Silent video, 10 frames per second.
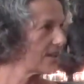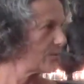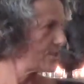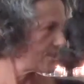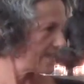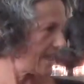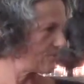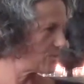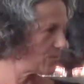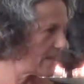We just
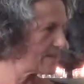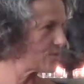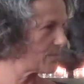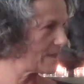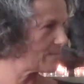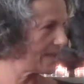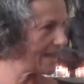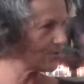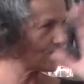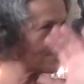have to wait. So people
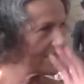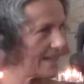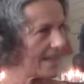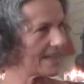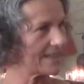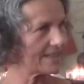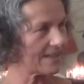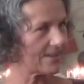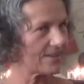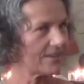had to stay in
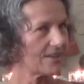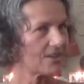their